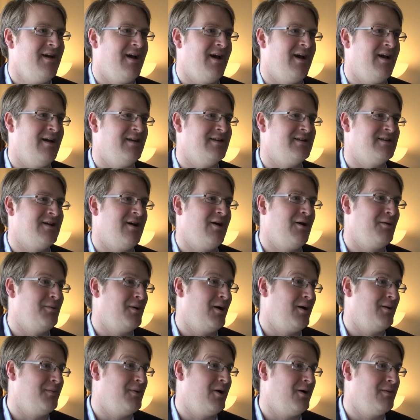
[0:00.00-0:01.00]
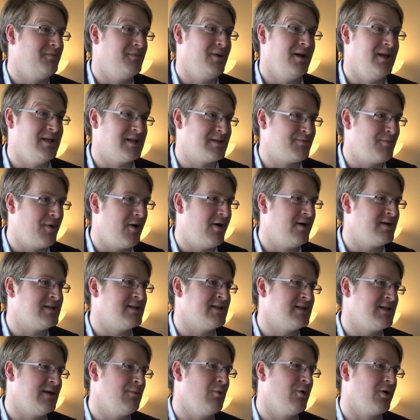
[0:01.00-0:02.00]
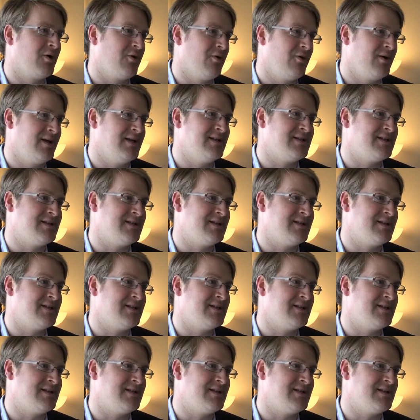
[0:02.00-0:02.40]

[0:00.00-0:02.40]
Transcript: and I'm inspired to see what God